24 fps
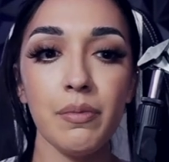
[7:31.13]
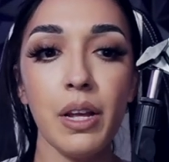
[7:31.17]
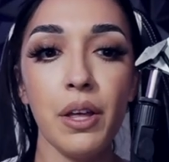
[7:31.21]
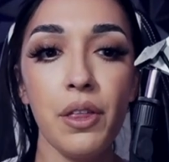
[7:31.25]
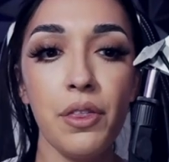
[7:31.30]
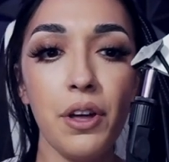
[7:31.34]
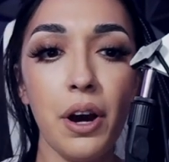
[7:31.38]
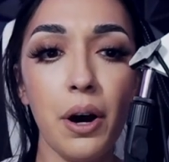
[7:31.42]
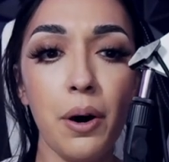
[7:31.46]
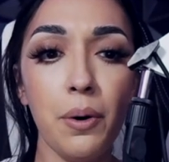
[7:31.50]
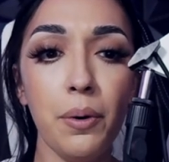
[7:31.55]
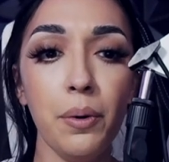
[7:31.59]

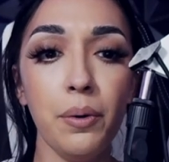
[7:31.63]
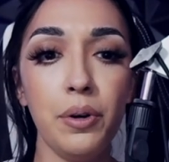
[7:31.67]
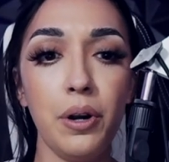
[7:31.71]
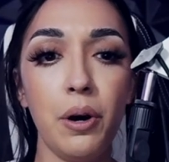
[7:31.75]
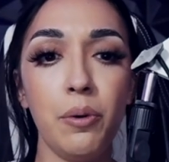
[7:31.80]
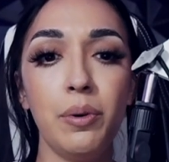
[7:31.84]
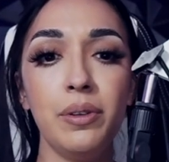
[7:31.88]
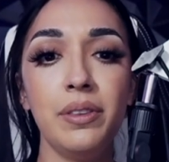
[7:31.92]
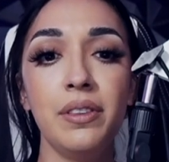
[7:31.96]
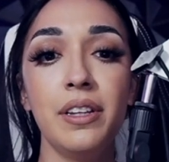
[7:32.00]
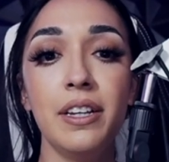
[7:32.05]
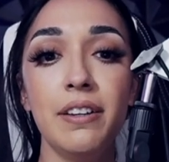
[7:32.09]
Though no
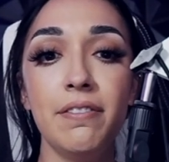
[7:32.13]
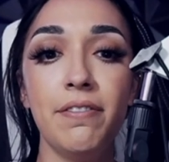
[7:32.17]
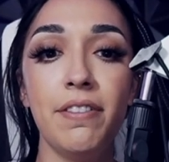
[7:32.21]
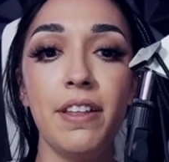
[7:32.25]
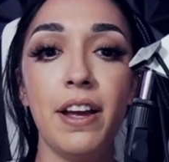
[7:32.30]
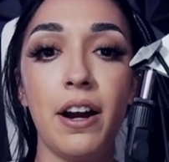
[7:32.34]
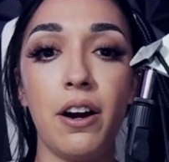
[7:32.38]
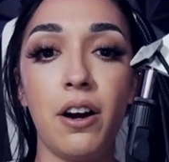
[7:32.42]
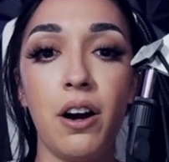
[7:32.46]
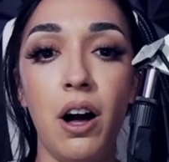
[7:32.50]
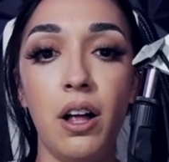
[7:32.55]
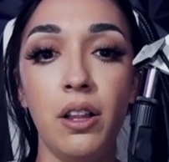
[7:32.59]
one lived
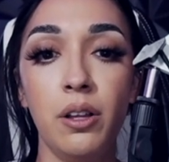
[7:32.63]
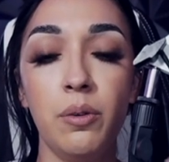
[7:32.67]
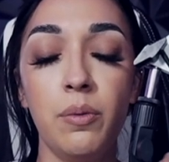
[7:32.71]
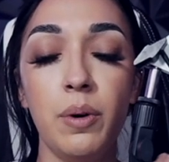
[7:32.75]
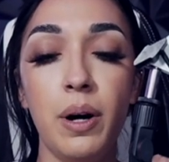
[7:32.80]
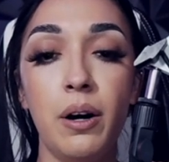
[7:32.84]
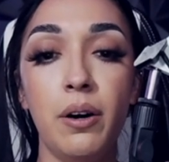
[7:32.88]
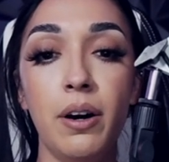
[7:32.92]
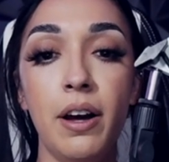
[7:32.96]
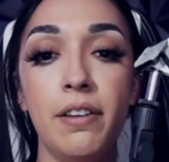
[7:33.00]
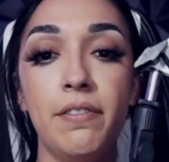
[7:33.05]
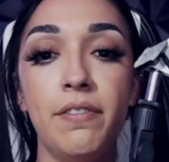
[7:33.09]
there,
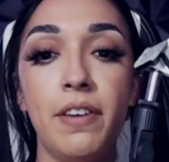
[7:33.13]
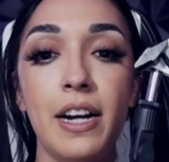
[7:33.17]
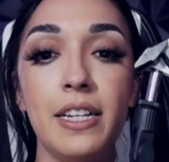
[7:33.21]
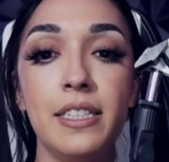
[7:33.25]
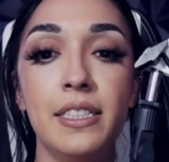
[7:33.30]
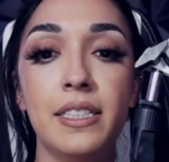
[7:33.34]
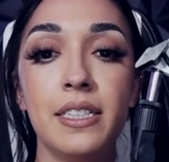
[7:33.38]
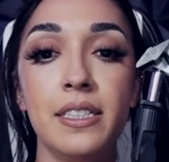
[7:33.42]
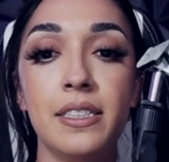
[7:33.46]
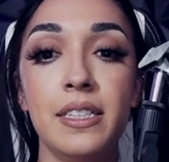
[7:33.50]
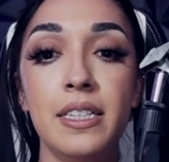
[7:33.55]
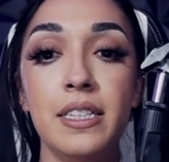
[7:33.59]
Helliwell
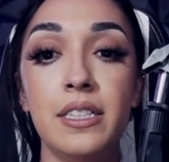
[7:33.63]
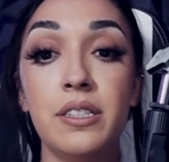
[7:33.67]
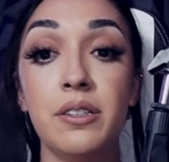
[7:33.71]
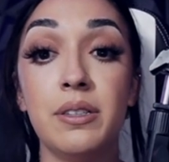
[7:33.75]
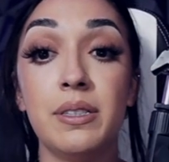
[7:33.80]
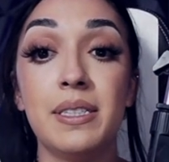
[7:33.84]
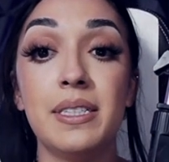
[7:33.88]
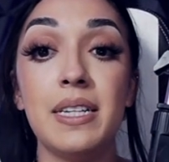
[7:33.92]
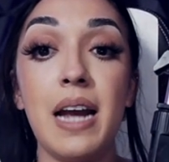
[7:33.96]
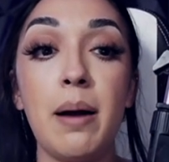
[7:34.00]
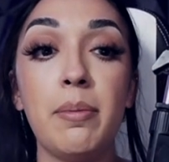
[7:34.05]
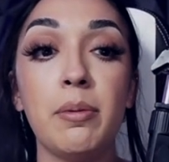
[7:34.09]
advised Disney to
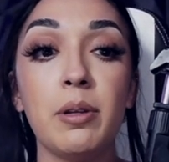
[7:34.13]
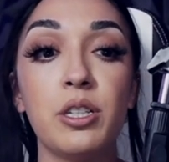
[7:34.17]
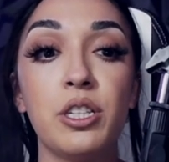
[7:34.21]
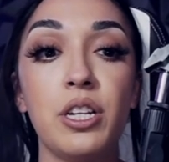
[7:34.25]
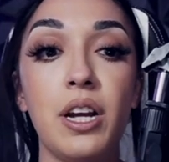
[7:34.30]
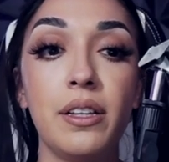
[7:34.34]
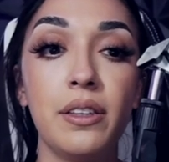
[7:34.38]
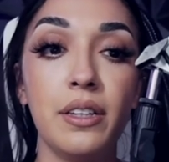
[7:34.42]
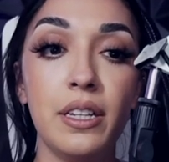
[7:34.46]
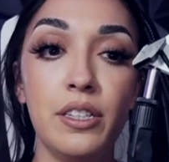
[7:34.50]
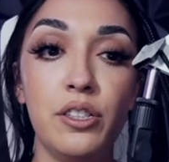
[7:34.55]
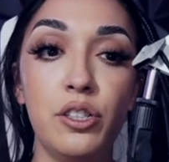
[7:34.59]
establish
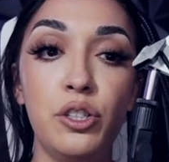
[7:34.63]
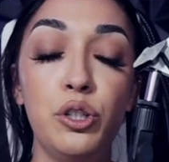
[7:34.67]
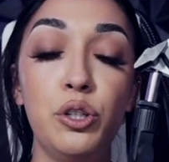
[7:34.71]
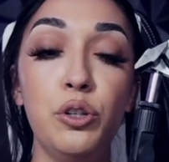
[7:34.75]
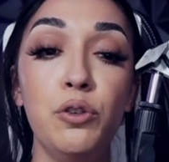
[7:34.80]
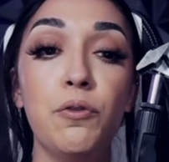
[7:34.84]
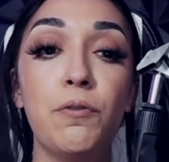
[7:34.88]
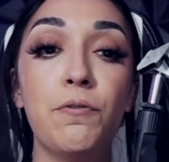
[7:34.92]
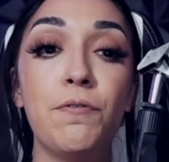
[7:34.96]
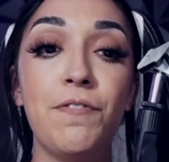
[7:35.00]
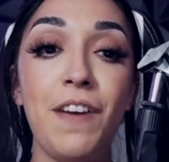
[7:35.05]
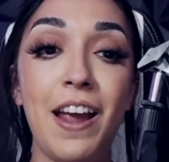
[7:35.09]
at least
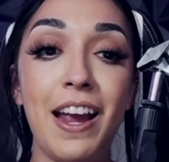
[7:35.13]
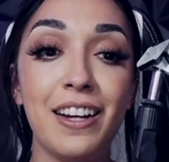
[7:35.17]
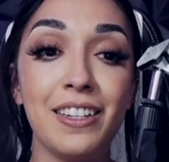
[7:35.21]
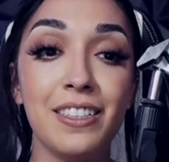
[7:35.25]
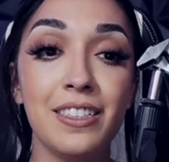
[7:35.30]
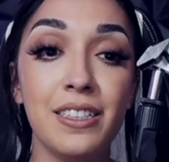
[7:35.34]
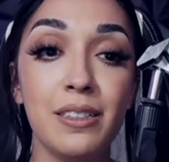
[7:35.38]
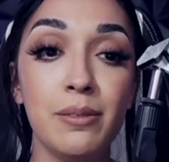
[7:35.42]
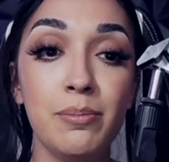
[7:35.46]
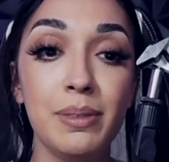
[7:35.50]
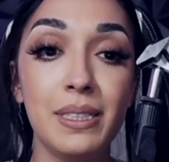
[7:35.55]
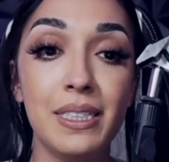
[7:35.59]
two
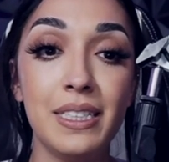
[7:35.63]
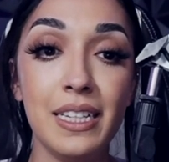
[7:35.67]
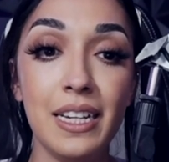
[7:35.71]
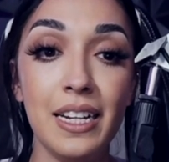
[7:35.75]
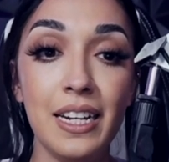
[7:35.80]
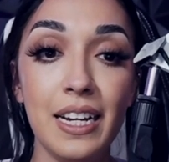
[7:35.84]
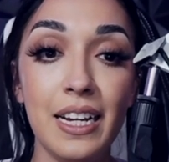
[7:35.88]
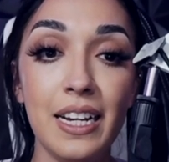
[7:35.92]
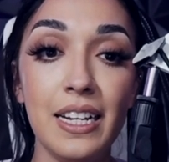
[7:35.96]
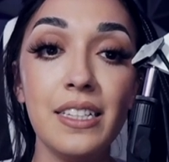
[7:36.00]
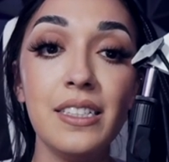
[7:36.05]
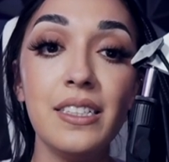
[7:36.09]
phantom
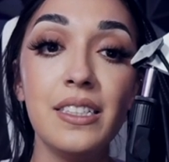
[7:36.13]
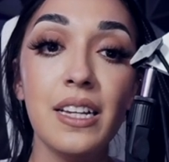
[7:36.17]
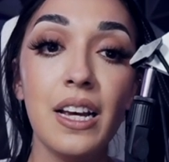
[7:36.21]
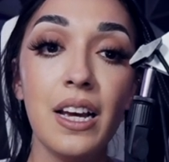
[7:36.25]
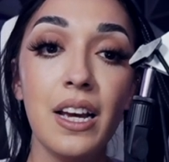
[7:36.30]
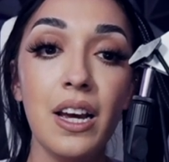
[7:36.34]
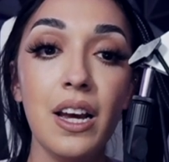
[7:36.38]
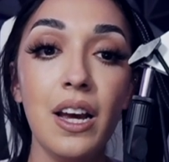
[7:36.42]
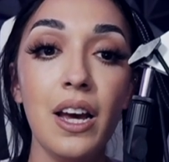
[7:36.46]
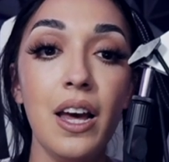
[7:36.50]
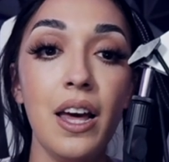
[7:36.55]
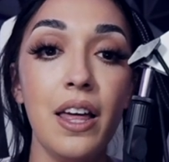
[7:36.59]
cities,
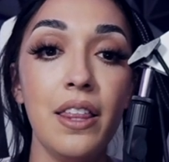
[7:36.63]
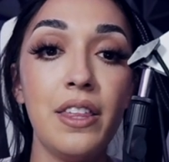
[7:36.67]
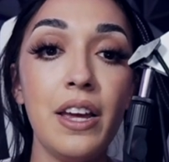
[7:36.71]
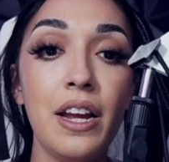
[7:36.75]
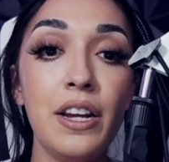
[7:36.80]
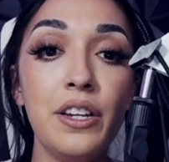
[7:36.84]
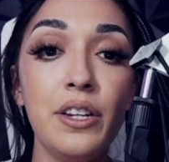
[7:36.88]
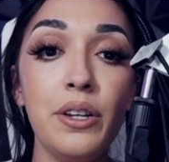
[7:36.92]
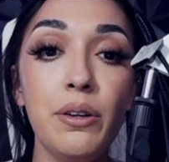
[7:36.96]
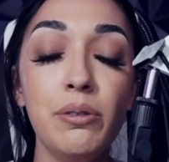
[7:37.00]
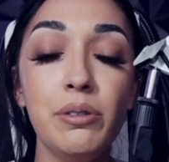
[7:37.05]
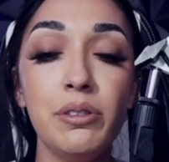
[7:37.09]

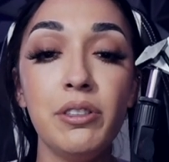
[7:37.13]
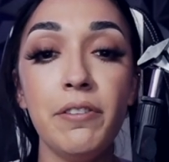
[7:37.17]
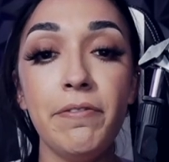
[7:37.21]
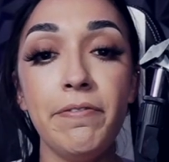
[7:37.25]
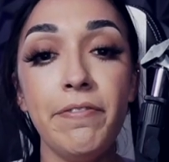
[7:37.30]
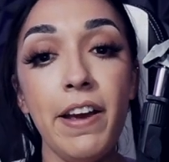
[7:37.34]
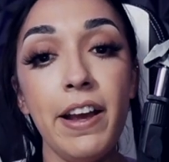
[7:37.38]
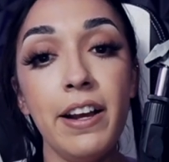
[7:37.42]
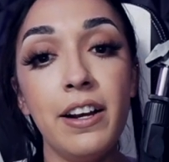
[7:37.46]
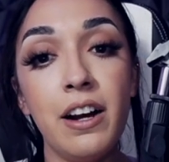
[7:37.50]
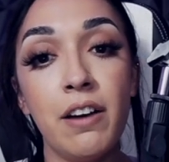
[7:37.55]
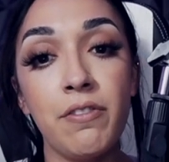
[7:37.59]
then use the
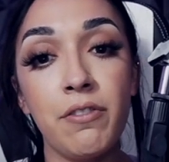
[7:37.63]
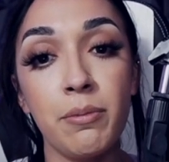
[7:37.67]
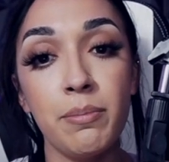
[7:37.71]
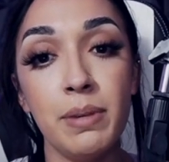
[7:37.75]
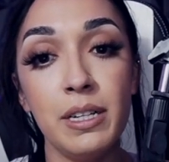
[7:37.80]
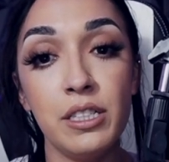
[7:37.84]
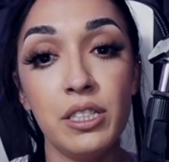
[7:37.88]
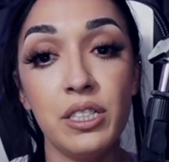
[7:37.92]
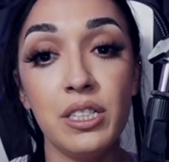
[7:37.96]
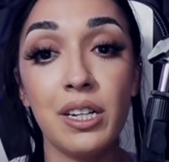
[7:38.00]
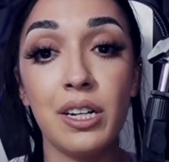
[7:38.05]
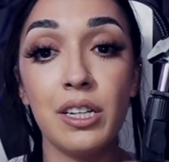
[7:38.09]
fake
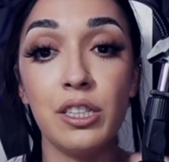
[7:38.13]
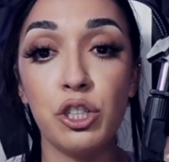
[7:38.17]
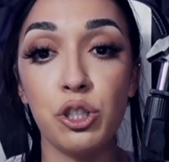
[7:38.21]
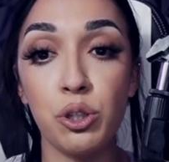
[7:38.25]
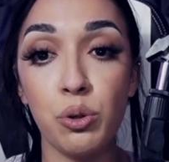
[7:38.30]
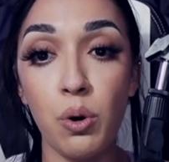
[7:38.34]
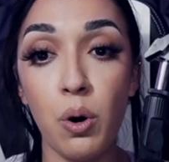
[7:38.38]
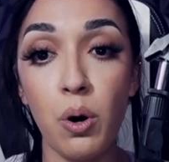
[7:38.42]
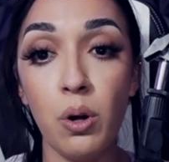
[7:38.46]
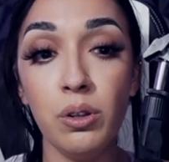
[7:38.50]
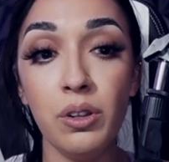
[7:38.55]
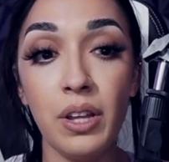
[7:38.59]
governments to
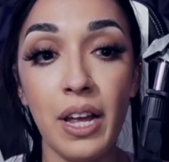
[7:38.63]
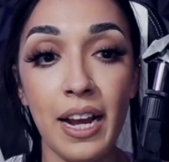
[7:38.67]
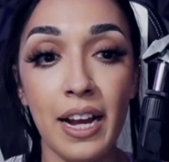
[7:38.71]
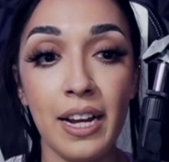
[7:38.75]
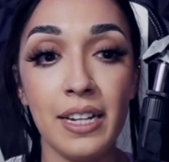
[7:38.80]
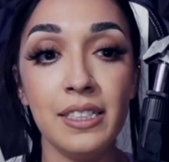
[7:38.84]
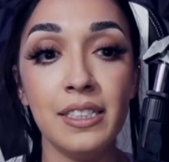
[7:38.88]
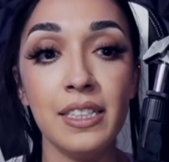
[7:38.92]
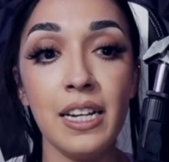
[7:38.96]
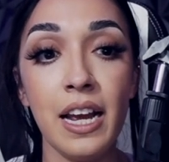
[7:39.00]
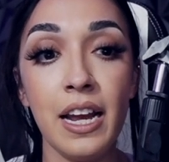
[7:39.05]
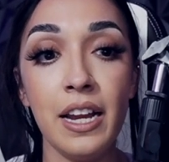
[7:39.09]
control
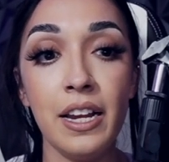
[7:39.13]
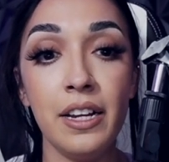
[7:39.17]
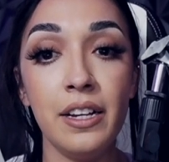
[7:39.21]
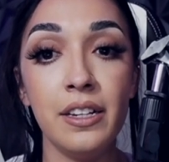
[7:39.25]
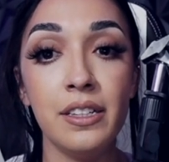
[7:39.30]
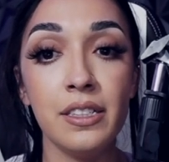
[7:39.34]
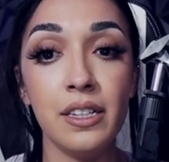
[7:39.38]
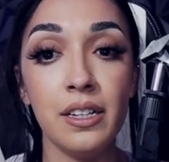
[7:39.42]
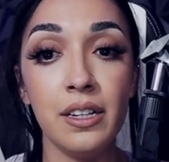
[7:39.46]
land and